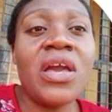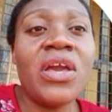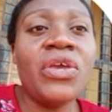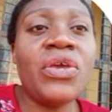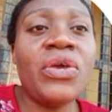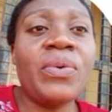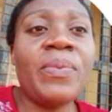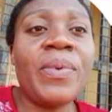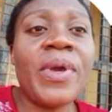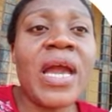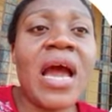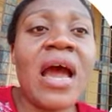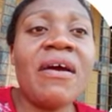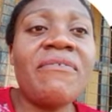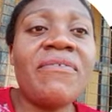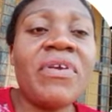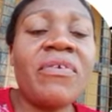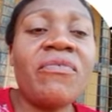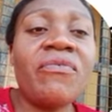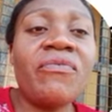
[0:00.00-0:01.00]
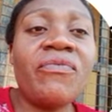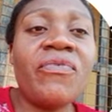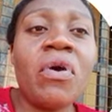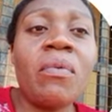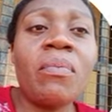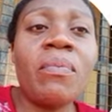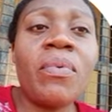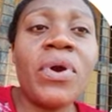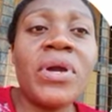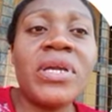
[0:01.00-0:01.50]
you'll be having
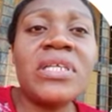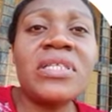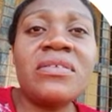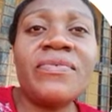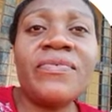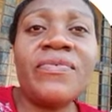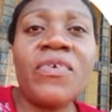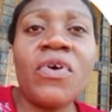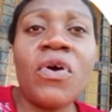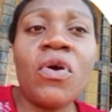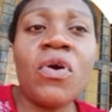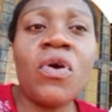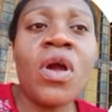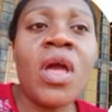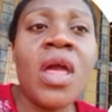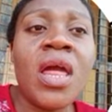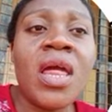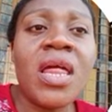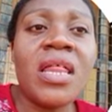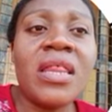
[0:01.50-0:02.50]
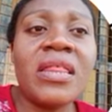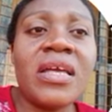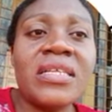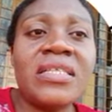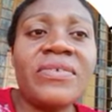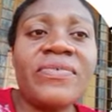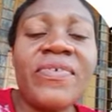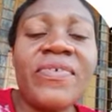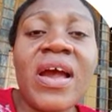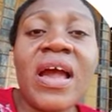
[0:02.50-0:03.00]
4.4
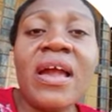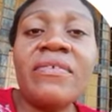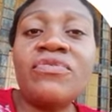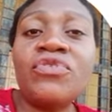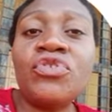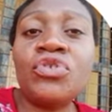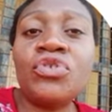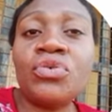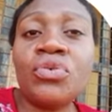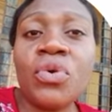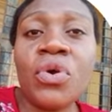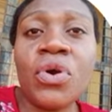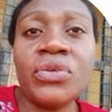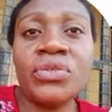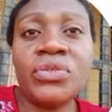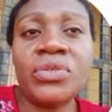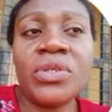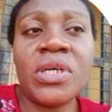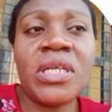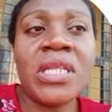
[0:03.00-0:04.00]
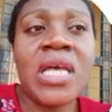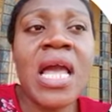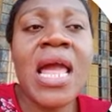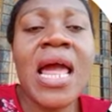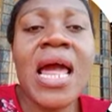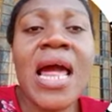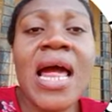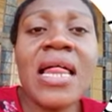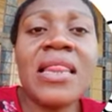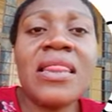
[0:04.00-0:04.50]
35,200,
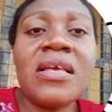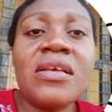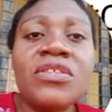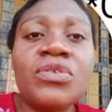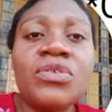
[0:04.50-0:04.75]
and this